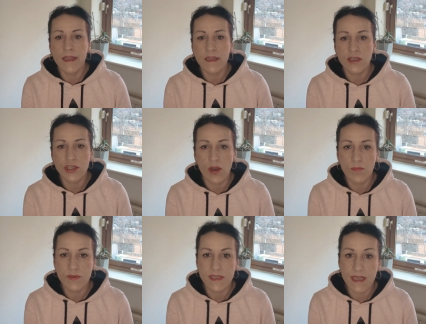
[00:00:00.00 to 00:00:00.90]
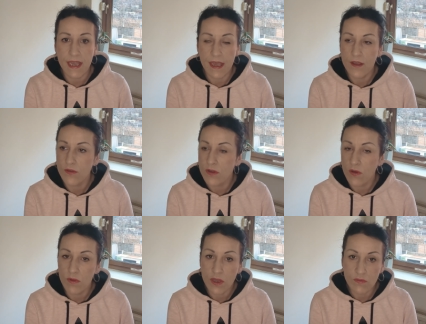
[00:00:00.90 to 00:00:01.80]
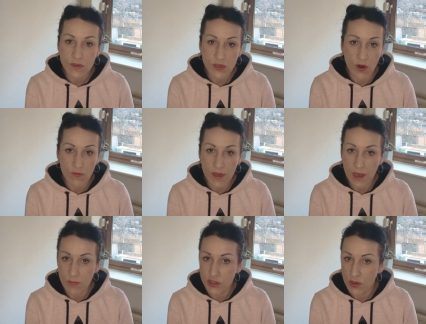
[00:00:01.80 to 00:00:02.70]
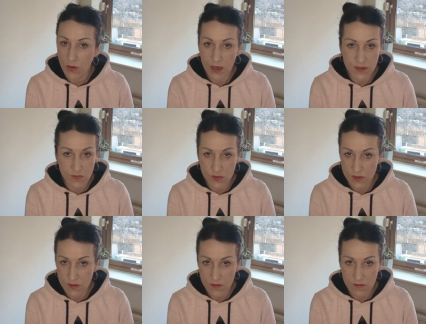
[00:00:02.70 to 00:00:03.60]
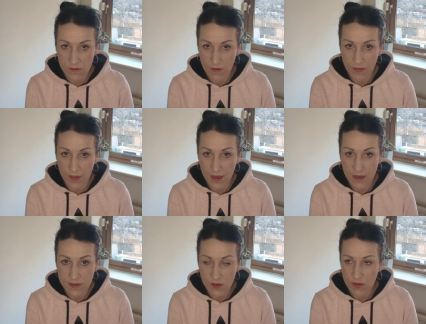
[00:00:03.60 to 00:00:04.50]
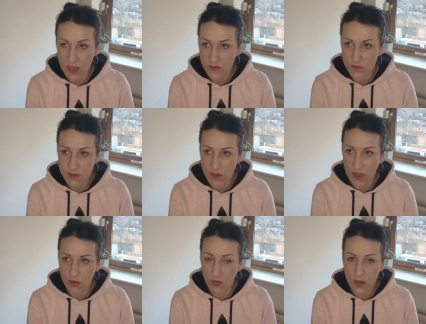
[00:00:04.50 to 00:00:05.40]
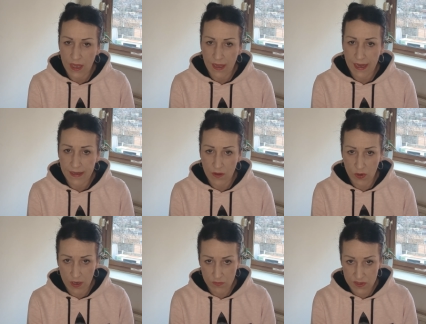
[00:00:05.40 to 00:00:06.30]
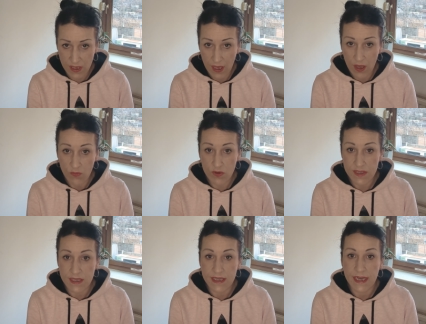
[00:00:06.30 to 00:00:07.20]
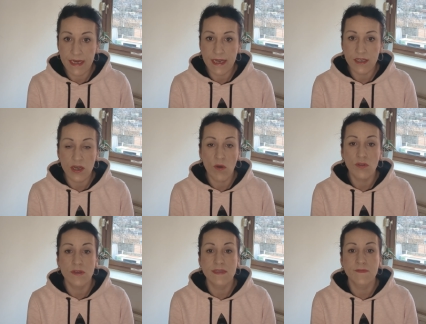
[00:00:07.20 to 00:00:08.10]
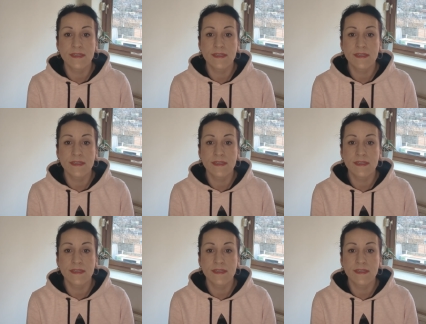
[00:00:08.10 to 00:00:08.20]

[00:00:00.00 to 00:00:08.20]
in the shops here you know when i was growing up chocolates wasn't a thing so that was like only later when i was was a teenager all those